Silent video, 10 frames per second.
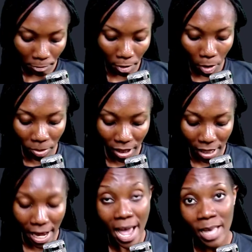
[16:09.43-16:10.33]
From
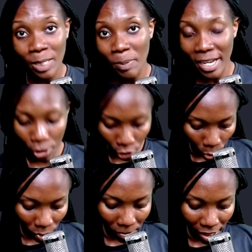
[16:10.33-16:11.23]
the
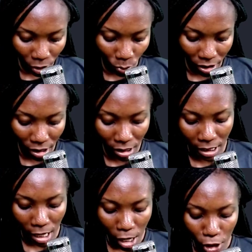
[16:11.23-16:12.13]
explanation we made with
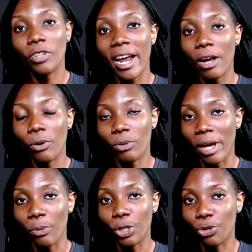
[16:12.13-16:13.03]
this triangle
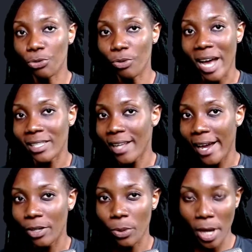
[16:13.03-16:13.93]
that we drew
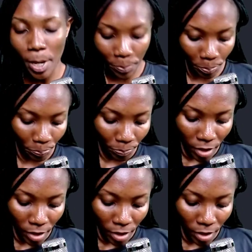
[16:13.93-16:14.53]
aside, okay?